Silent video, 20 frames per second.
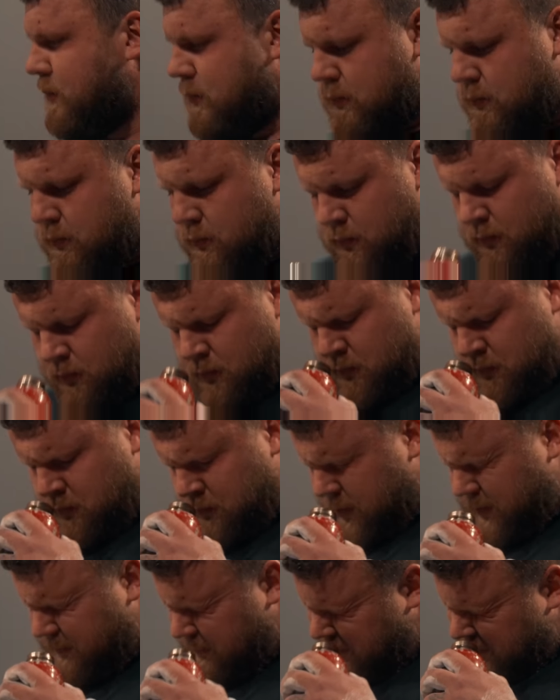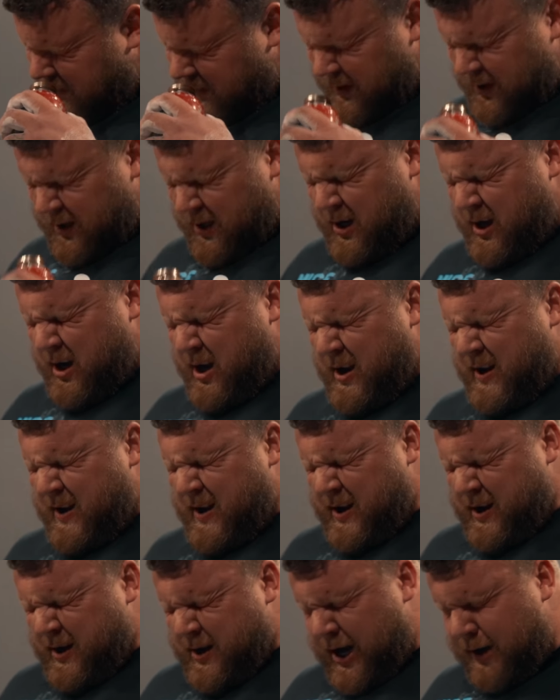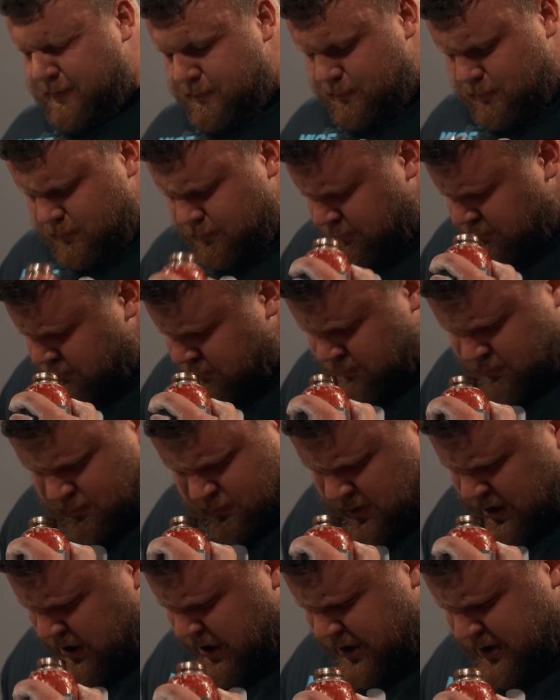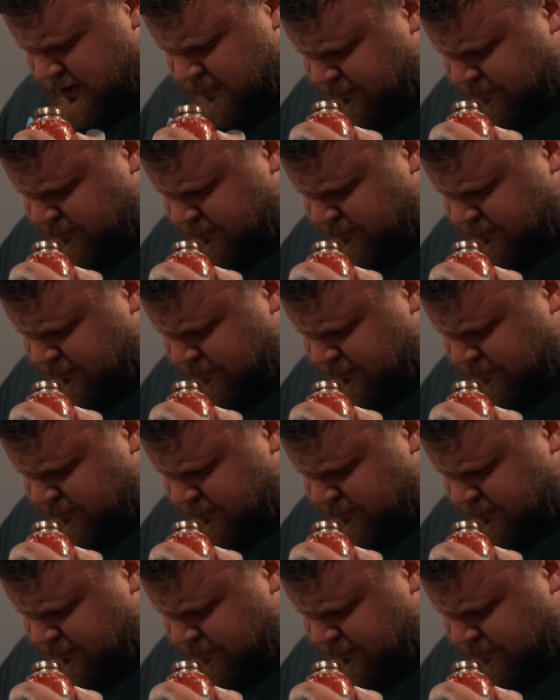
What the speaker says: It was an unknown territory for me. So I went and stepped up